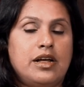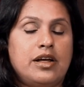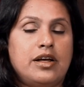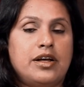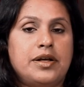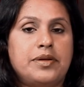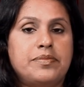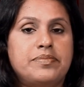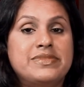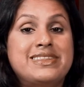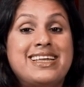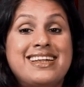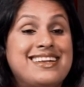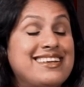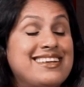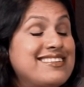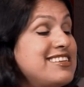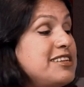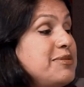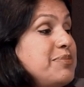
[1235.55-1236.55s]

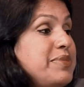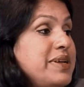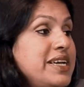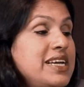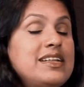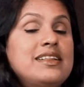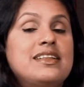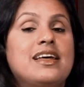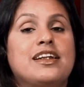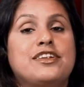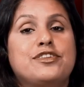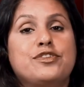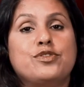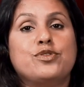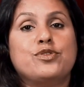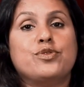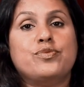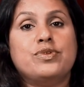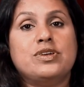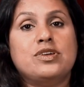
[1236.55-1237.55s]
That doesn't mean that
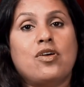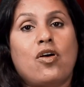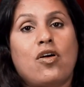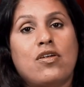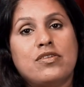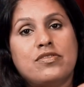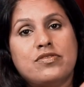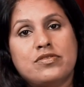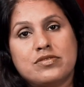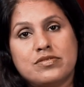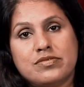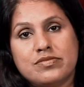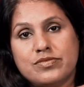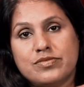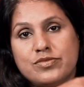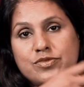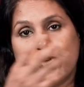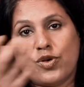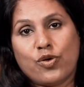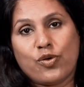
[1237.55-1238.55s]
we all
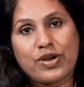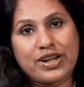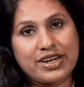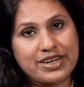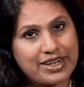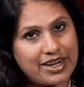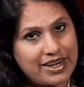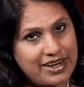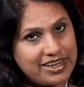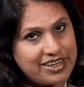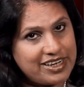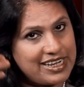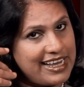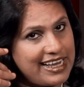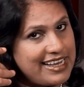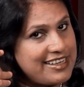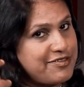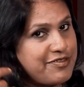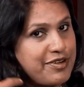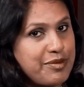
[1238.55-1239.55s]
go and collect
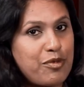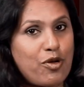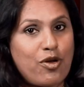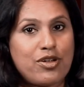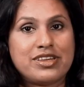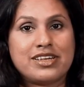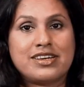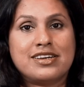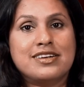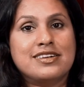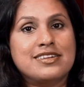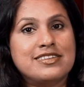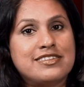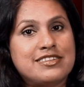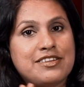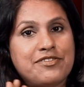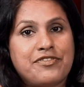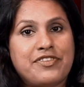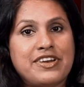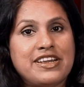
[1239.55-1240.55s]
eggs from all the
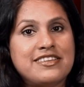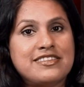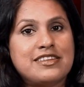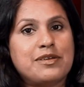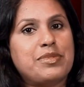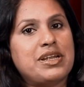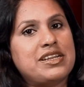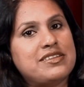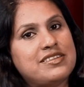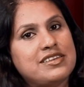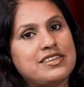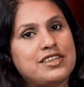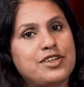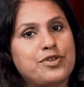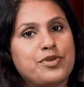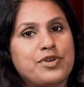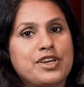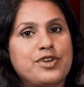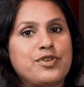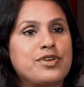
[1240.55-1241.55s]
girls and freeze them and say
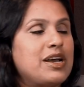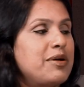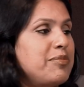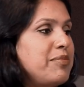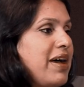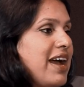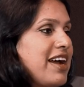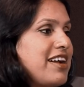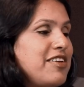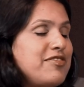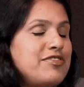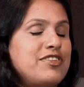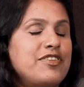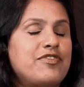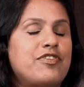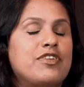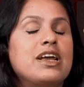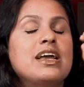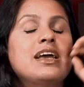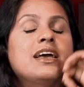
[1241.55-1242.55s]
that okay, you come back
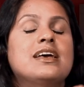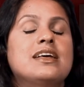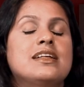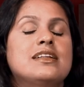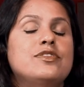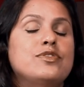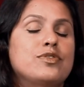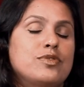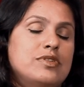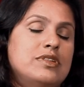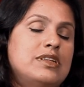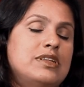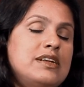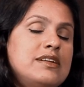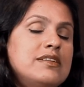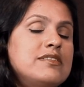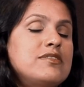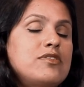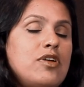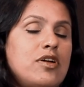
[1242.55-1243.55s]
after 40. No,
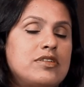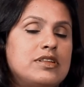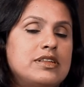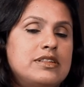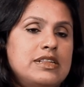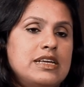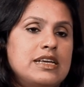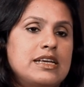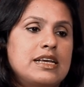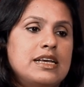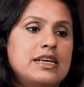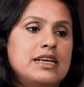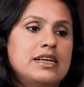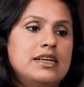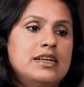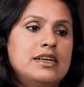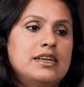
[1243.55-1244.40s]
that is not the thing.